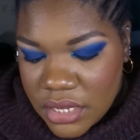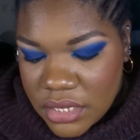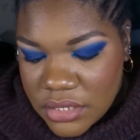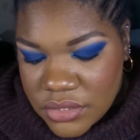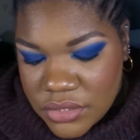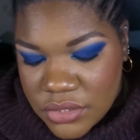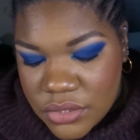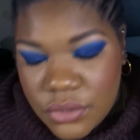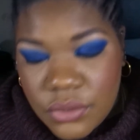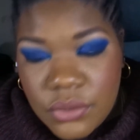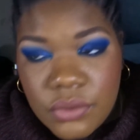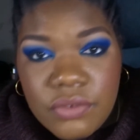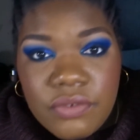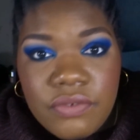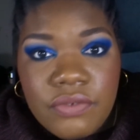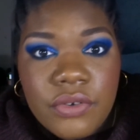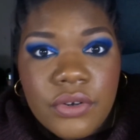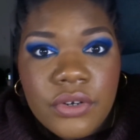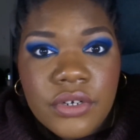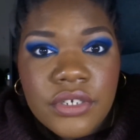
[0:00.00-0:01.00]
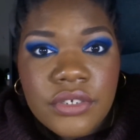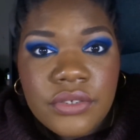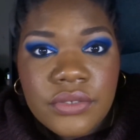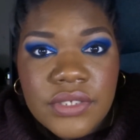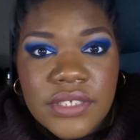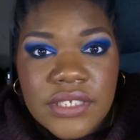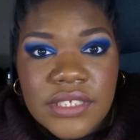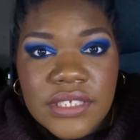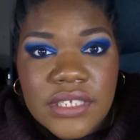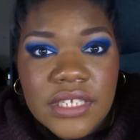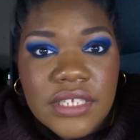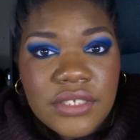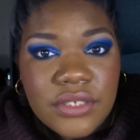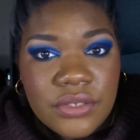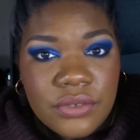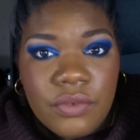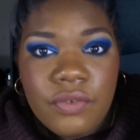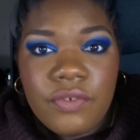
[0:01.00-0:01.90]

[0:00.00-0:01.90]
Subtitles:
So 4 uses so